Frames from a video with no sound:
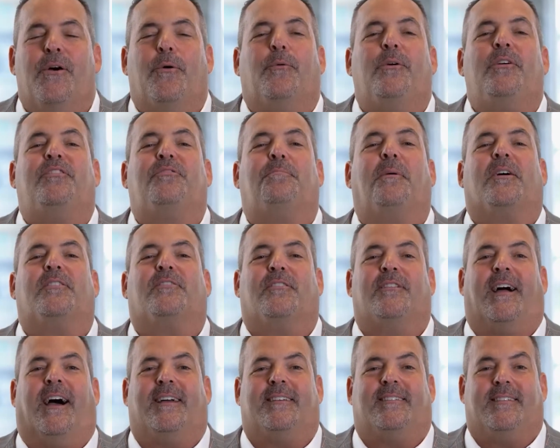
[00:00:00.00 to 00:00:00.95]
We
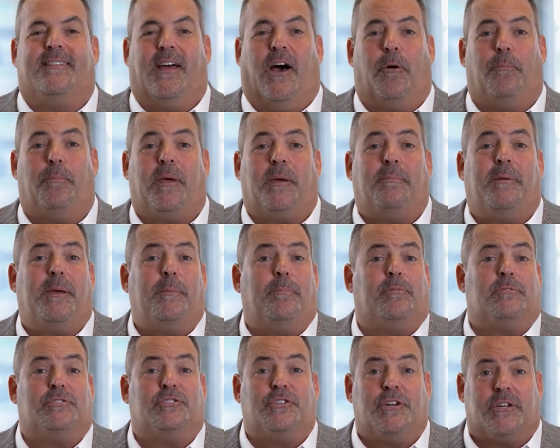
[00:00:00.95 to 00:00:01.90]
specialize in helping
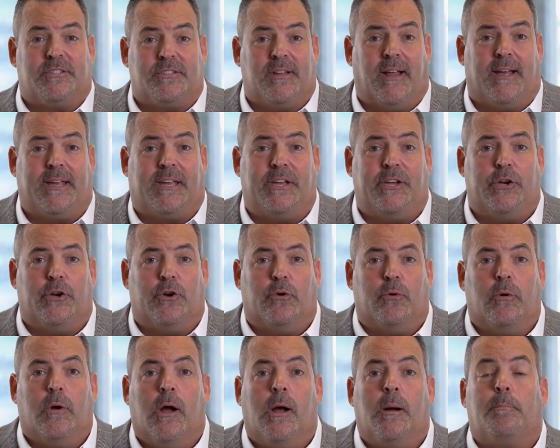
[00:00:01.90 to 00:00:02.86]
people just like
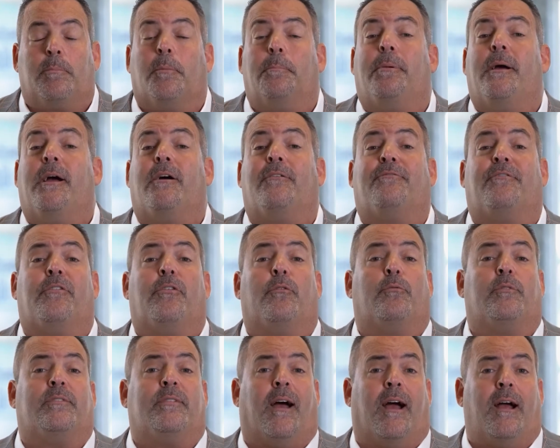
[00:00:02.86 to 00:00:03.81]
you prepare for
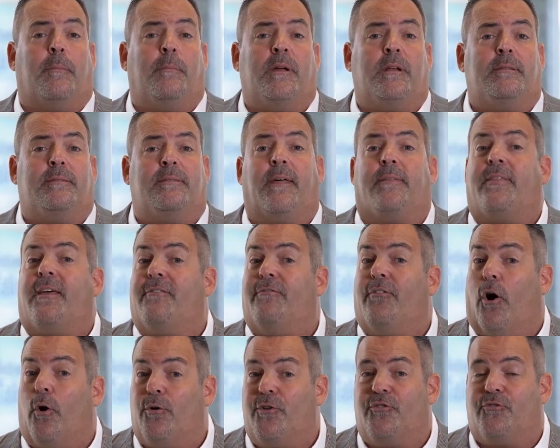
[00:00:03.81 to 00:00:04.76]
the retirement that
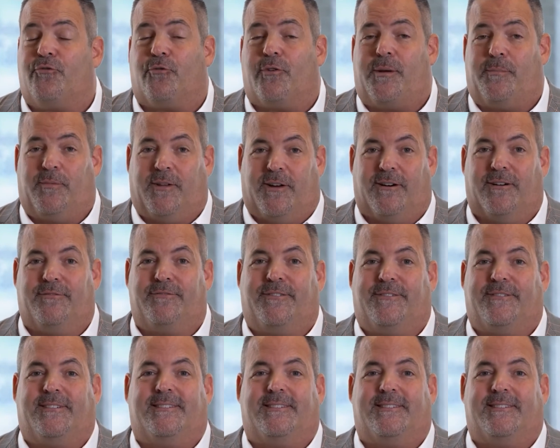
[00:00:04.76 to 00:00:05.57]
they've always dreamed of.